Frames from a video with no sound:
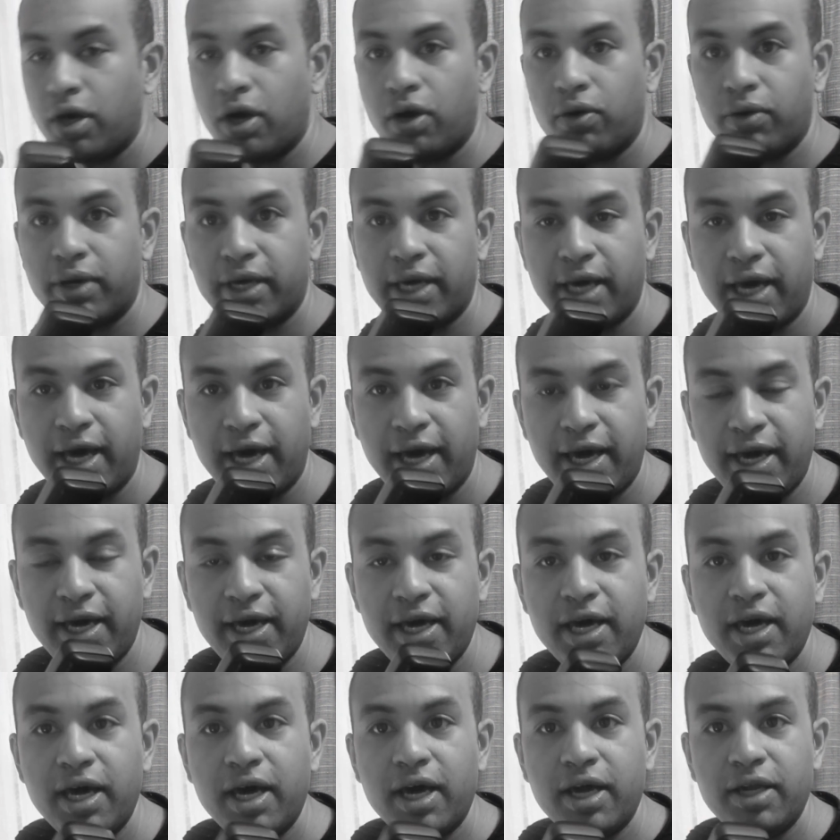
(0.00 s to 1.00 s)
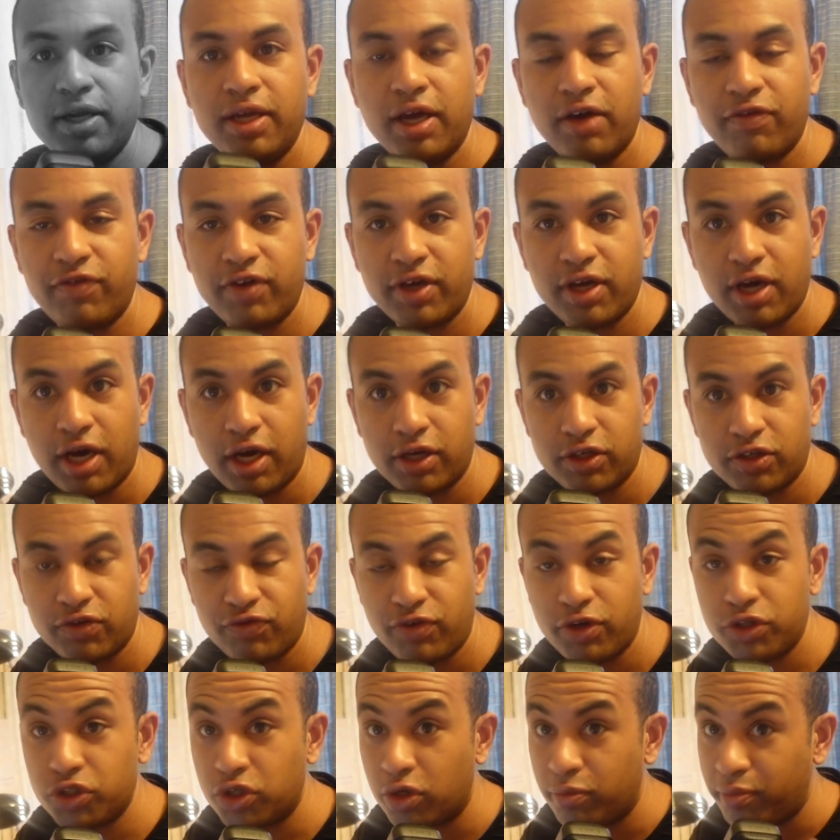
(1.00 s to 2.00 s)
Okay, nothing
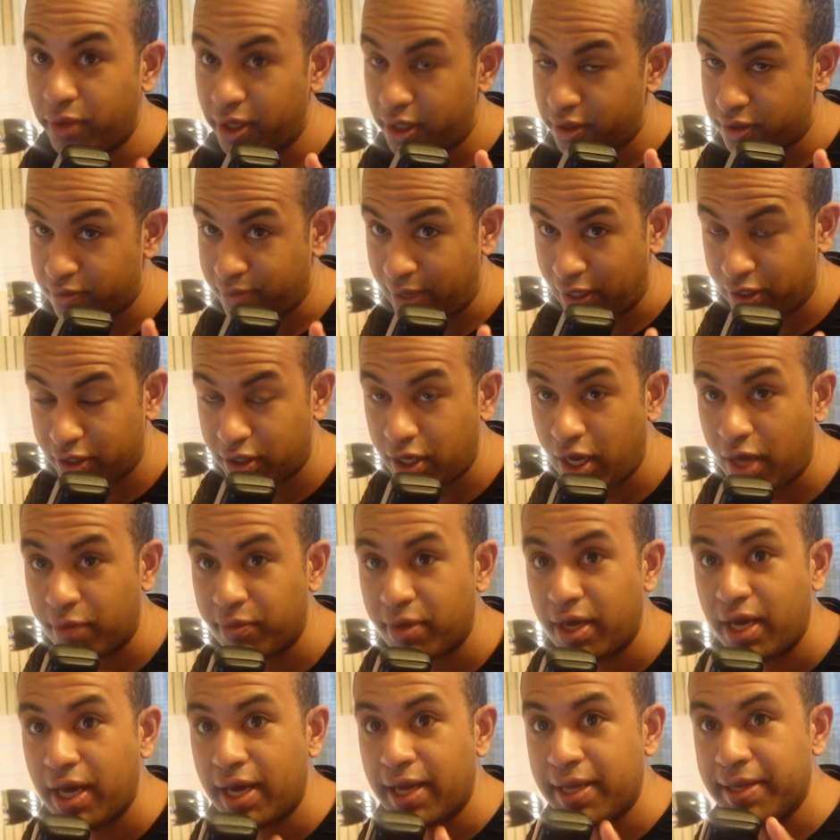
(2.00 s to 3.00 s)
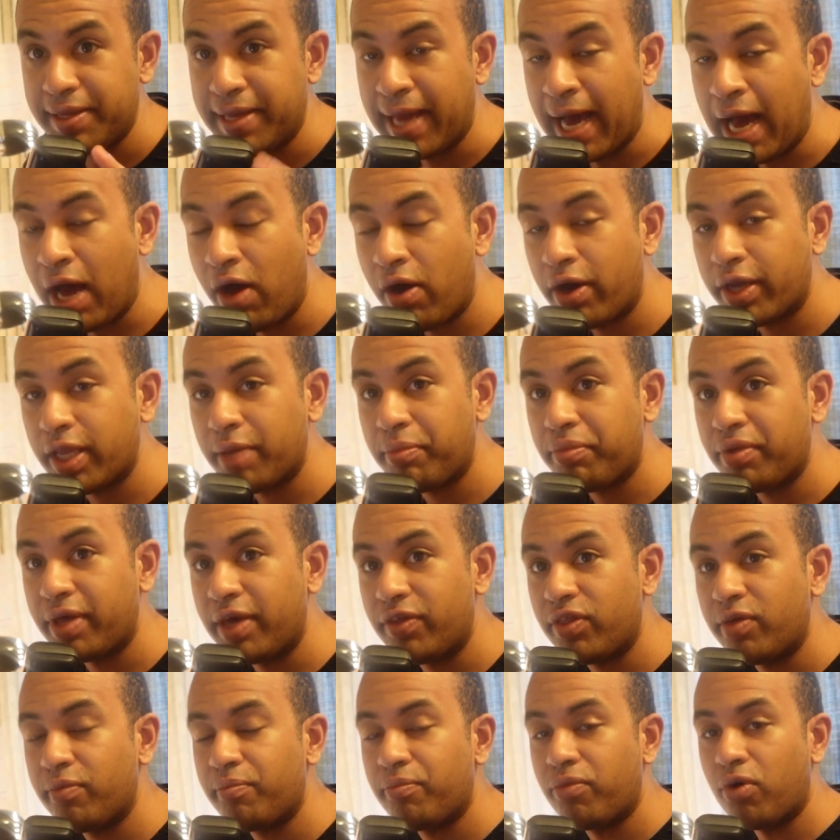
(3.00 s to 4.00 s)
controversial, but it's about to come. Now I'm going to play
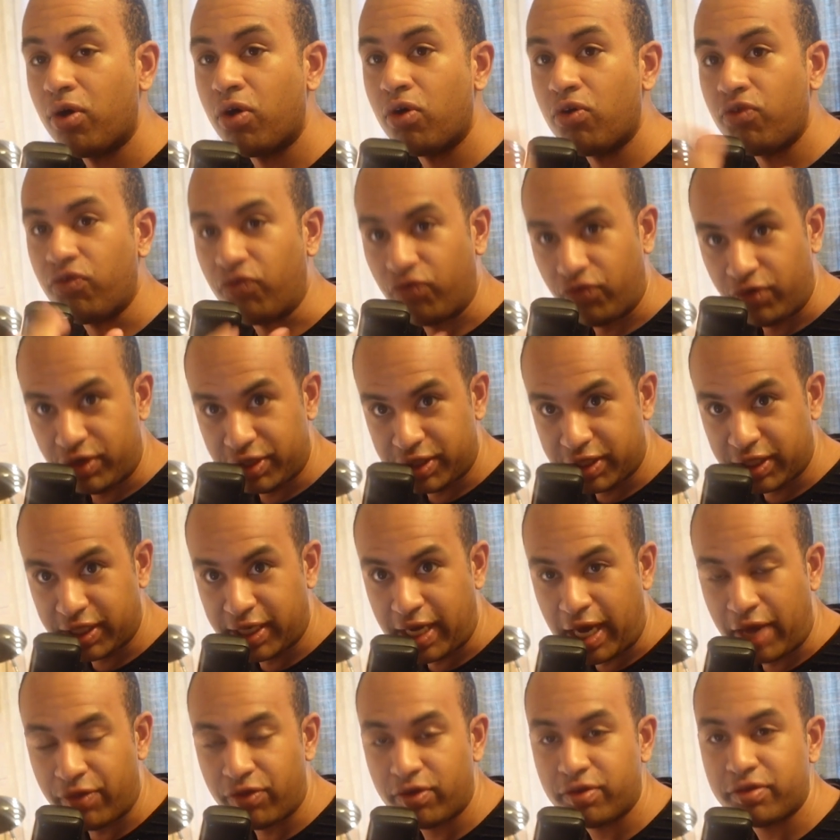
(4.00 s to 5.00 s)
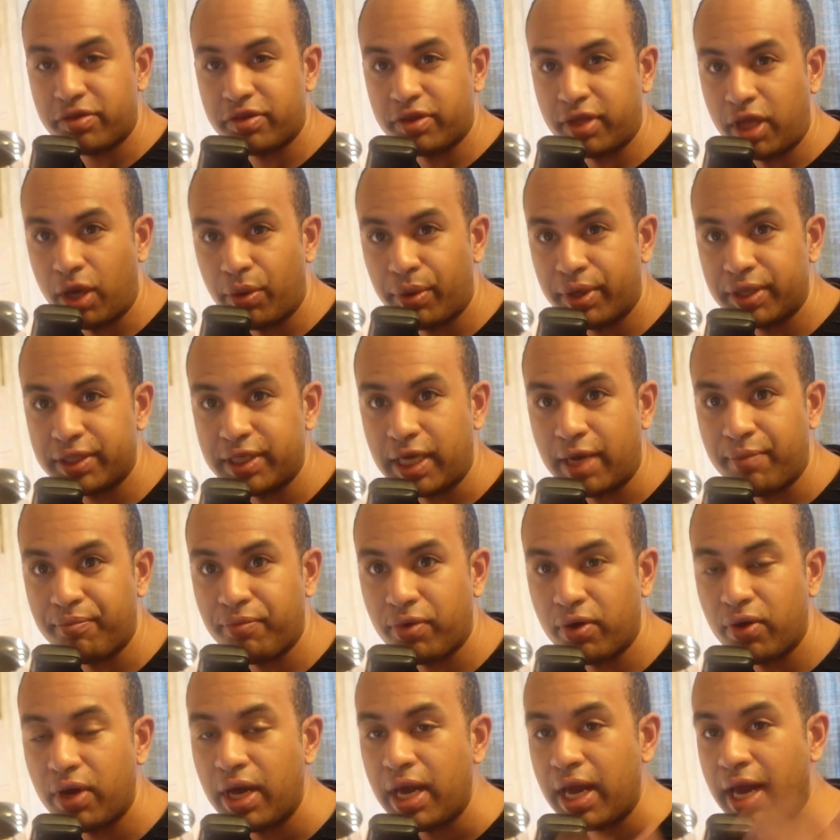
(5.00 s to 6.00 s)
them both together, slower
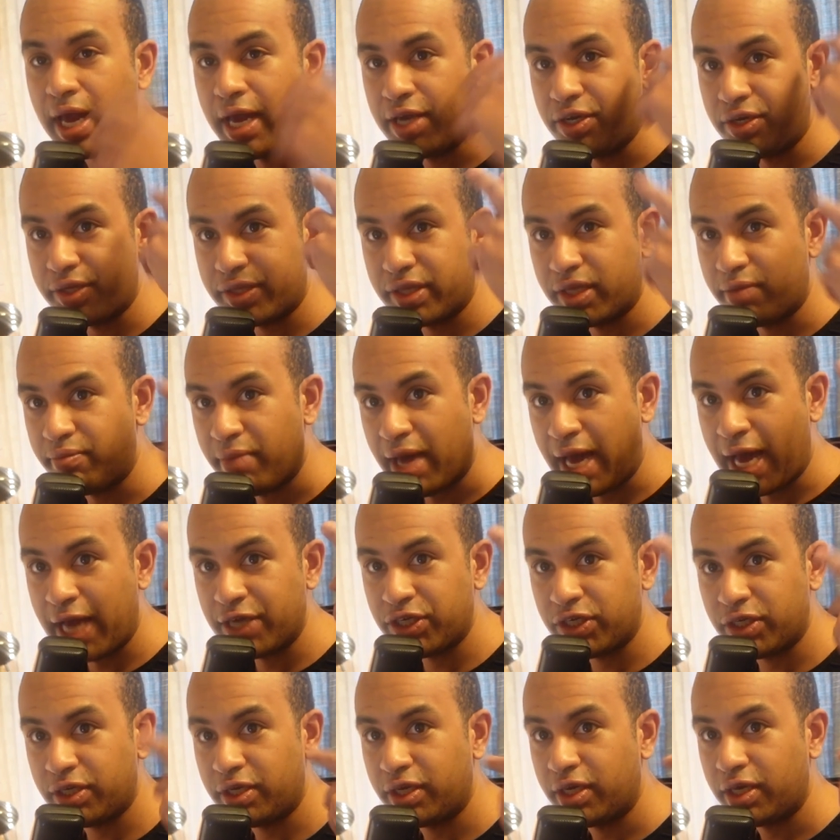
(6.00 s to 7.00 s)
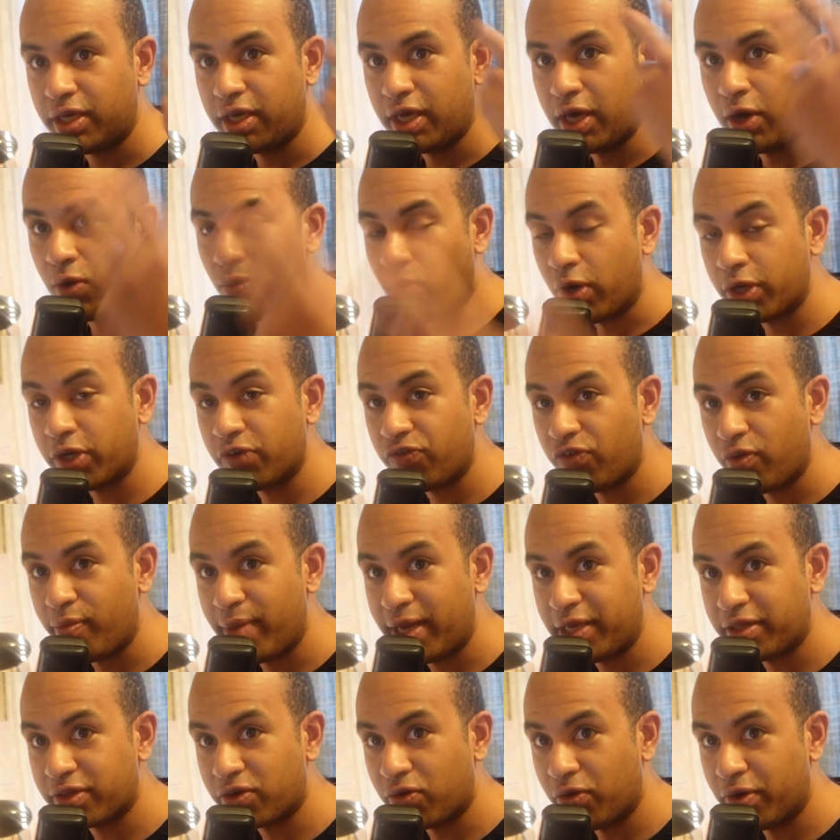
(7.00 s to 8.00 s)
tempo, and just imagine a wonderful
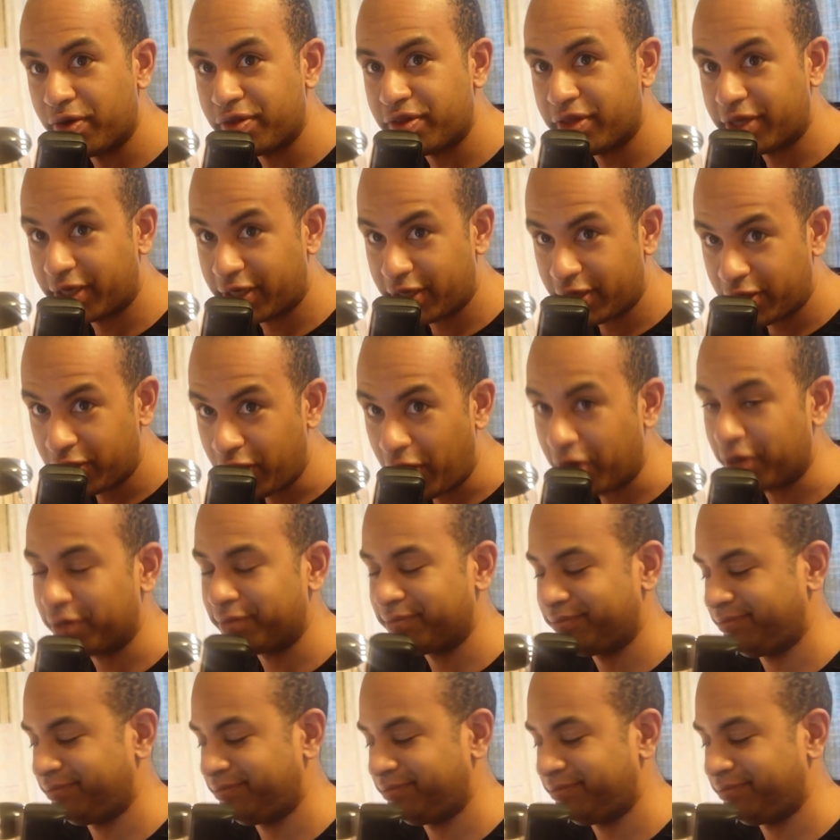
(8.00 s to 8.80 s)
men's chorus singing along.